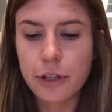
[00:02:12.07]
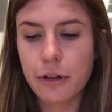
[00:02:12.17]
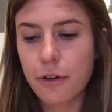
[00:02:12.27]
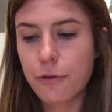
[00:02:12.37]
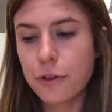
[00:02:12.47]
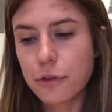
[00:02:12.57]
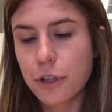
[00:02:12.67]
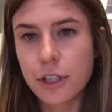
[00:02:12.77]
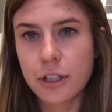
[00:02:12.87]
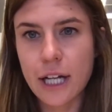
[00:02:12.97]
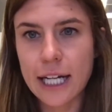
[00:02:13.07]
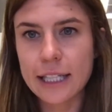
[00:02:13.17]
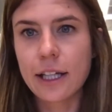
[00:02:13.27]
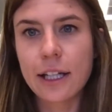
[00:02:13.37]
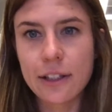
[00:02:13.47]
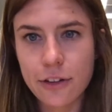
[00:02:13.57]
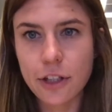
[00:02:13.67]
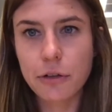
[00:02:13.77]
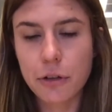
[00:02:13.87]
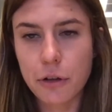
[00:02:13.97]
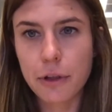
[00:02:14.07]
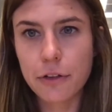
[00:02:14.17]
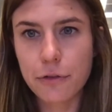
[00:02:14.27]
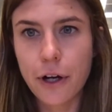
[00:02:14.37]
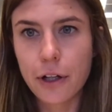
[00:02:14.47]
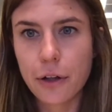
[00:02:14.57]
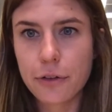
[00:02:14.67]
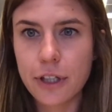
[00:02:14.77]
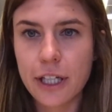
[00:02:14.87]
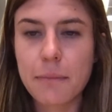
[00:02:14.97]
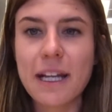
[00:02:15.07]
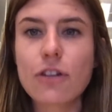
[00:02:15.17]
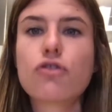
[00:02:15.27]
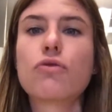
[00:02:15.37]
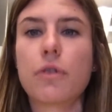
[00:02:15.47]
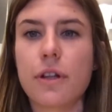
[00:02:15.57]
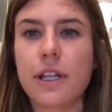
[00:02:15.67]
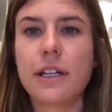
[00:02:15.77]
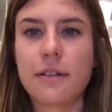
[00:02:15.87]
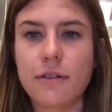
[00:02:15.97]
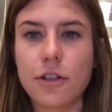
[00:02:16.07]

there are a few good guidelines that you can always follow to kind of make sure that